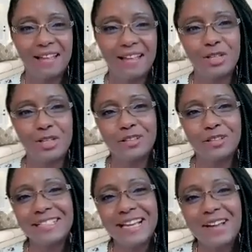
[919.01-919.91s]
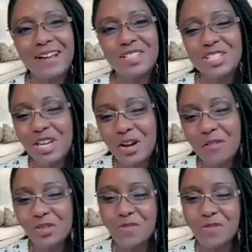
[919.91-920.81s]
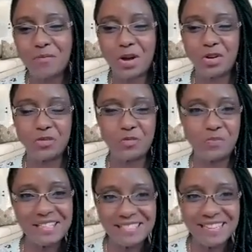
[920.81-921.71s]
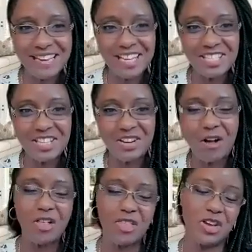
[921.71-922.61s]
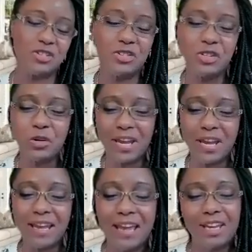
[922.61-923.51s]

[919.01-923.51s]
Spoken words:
that you took the time to share with me about your business and all that you're doing,